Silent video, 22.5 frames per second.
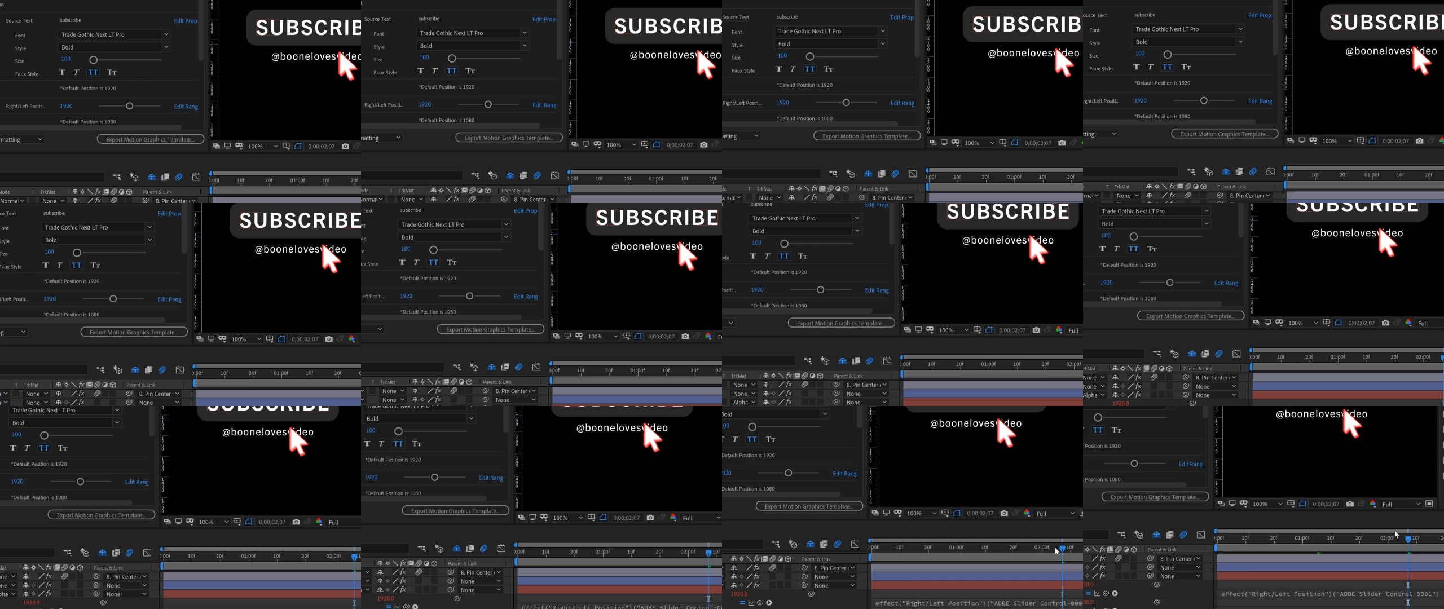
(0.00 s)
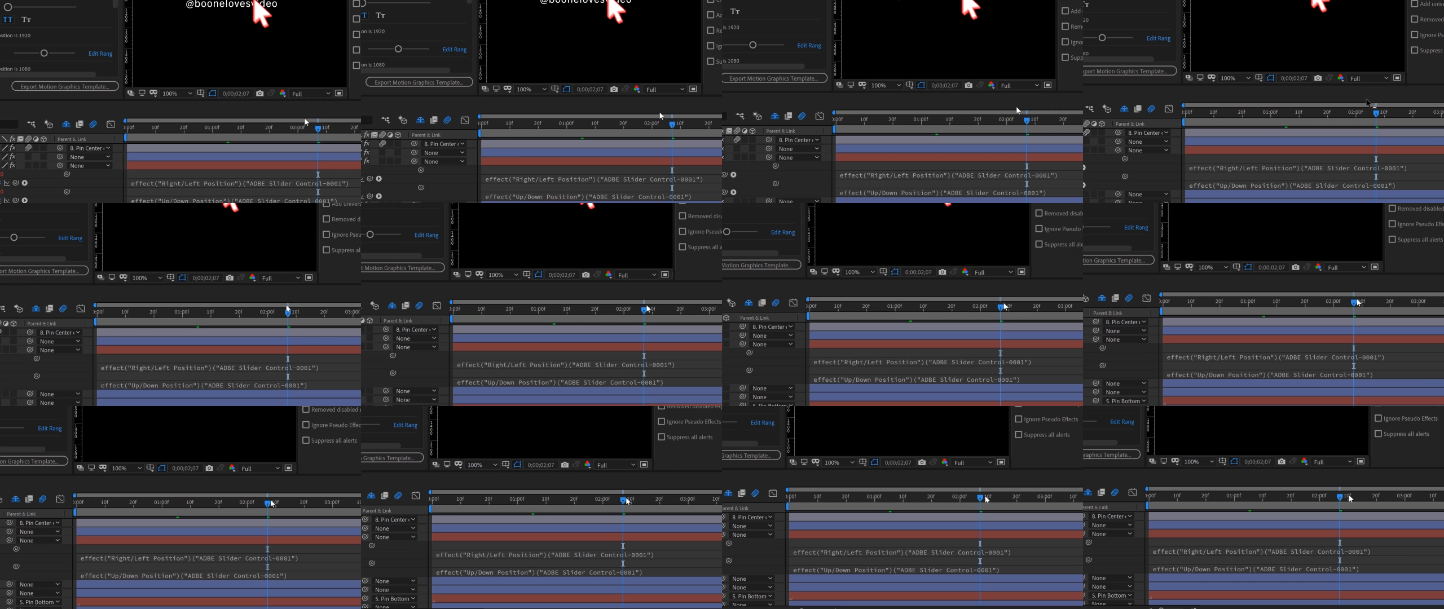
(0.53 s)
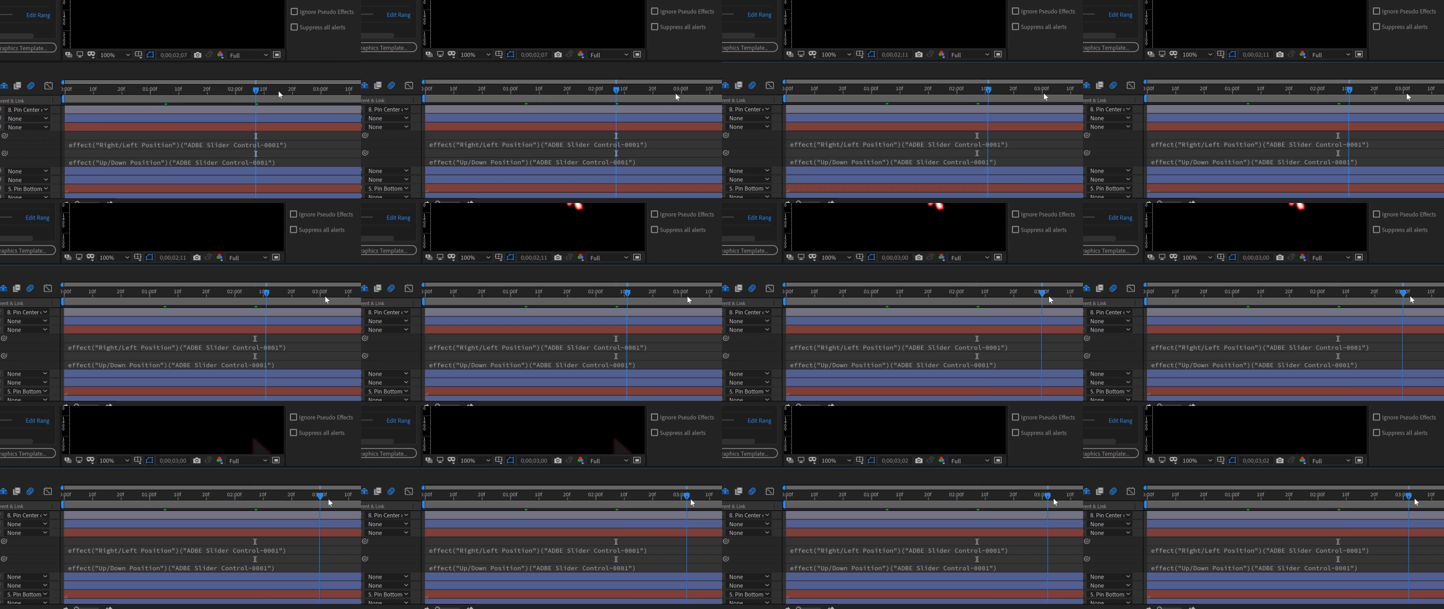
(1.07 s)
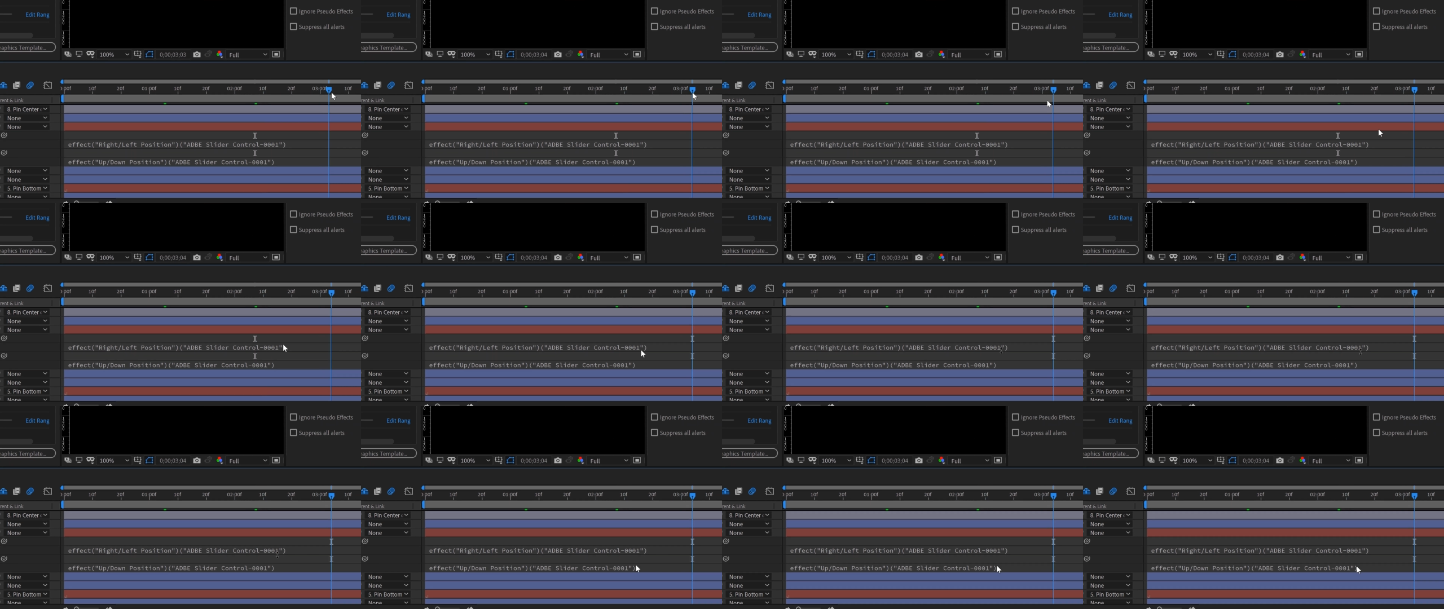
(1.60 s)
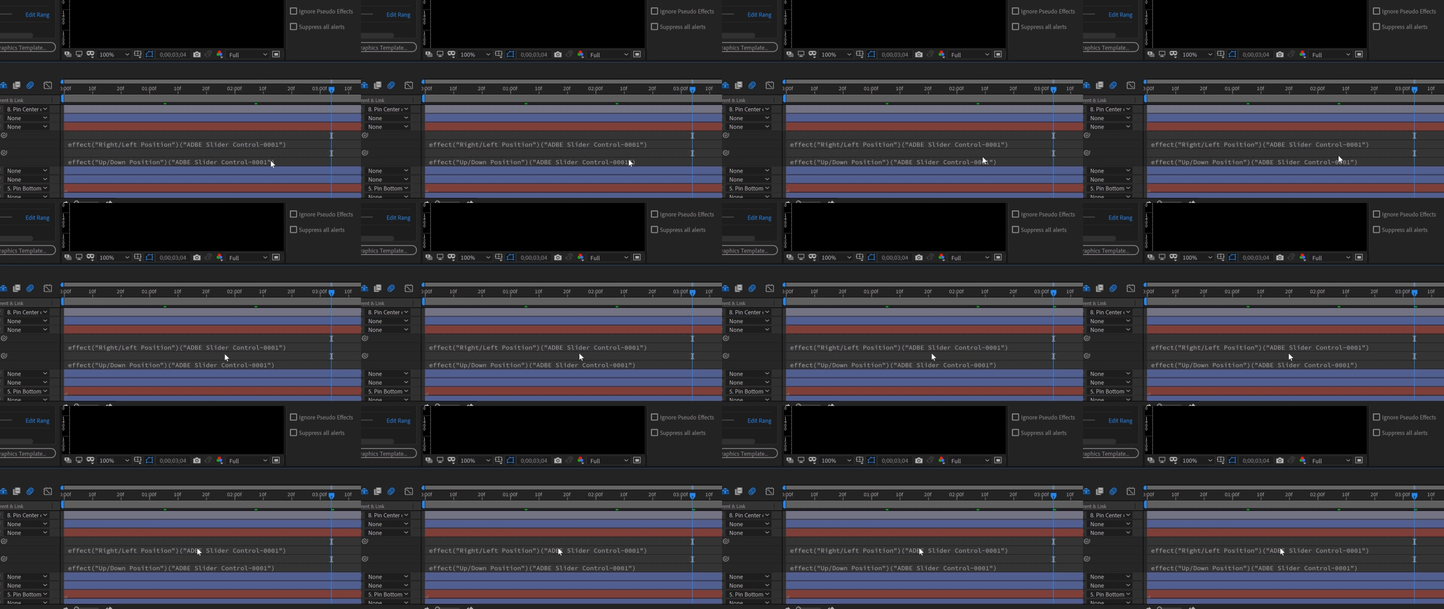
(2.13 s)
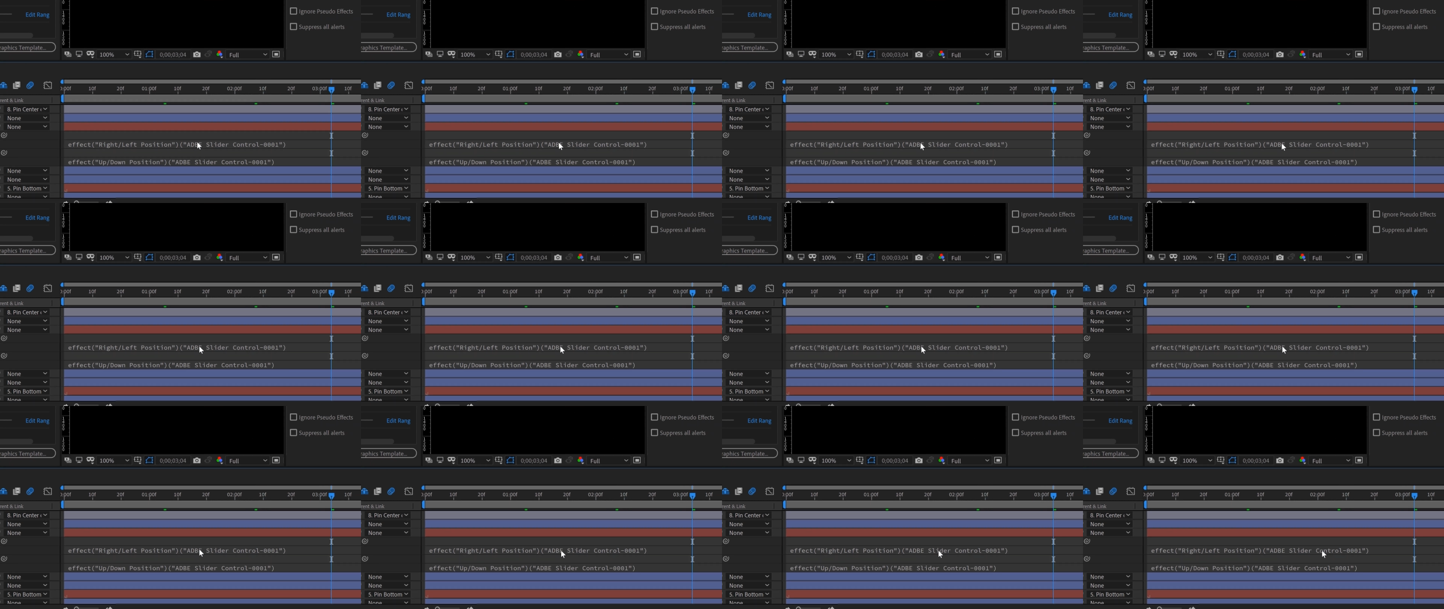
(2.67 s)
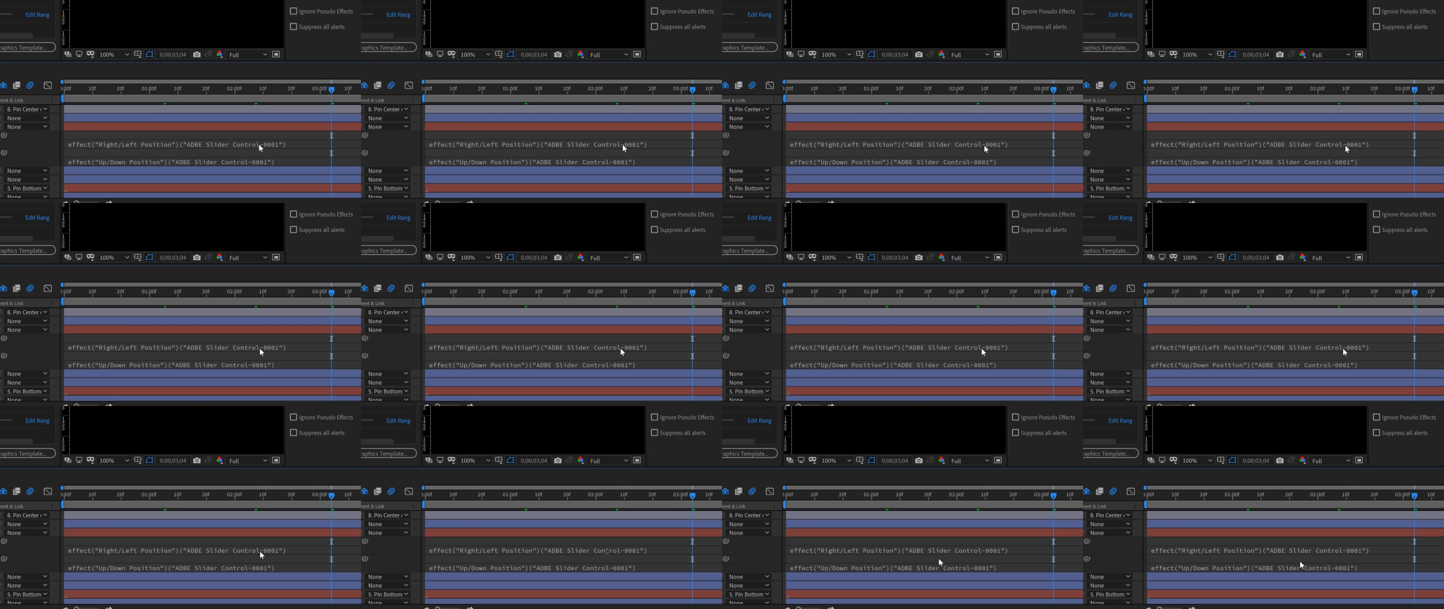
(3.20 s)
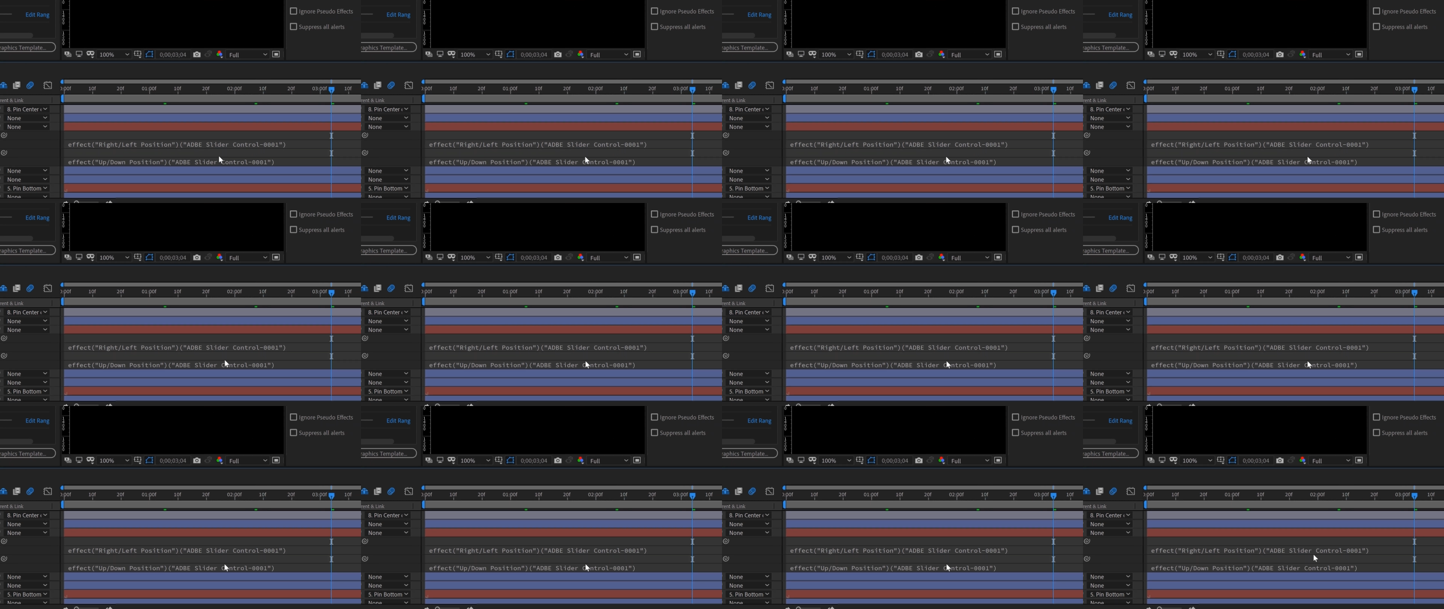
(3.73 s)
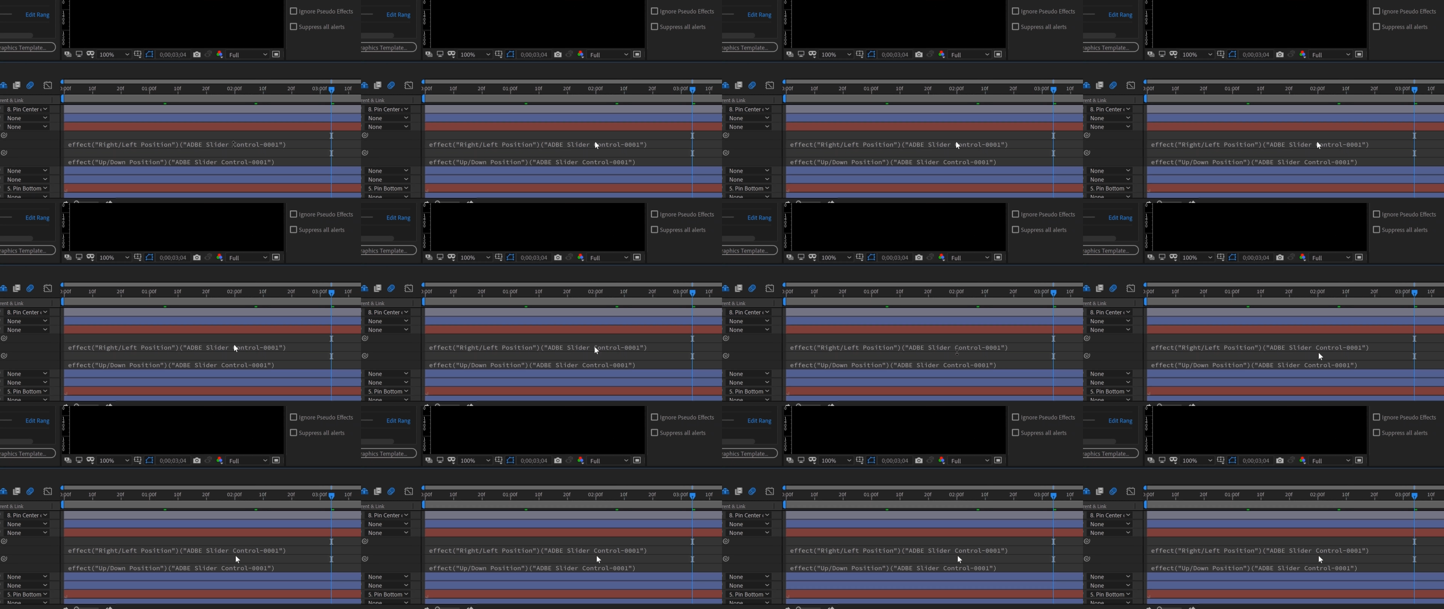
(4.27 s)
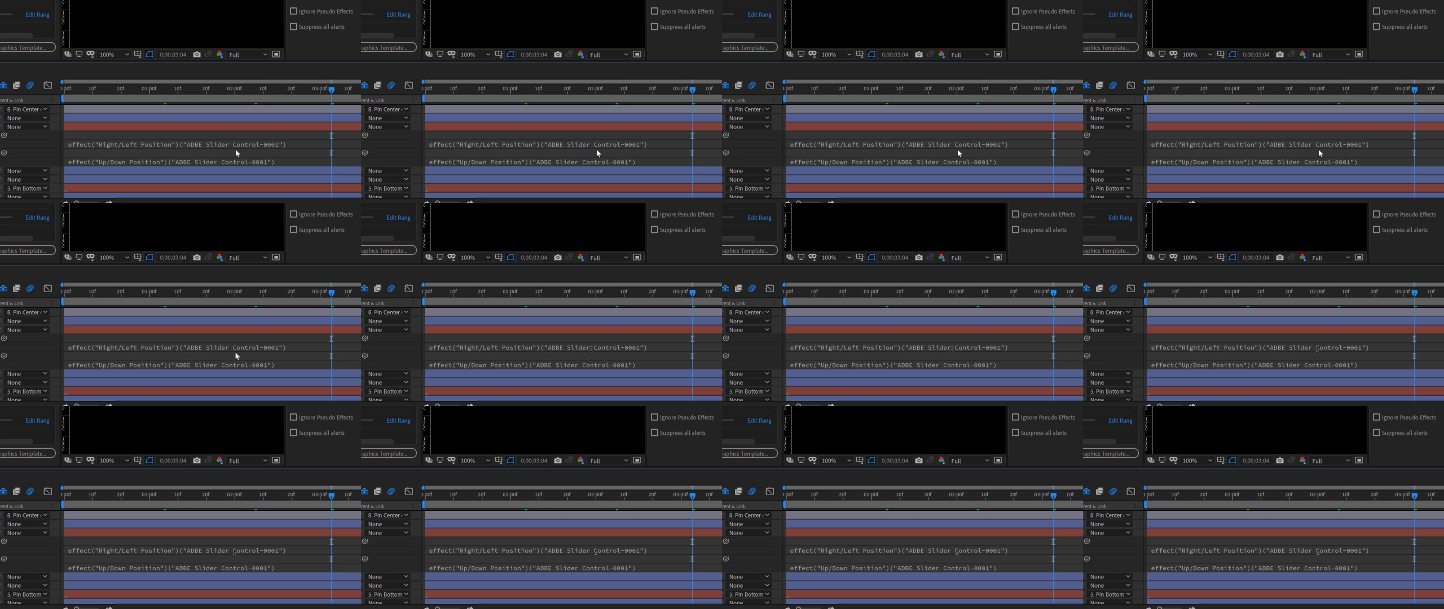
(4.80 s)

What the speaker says: No face is visible, so there are no lips to read.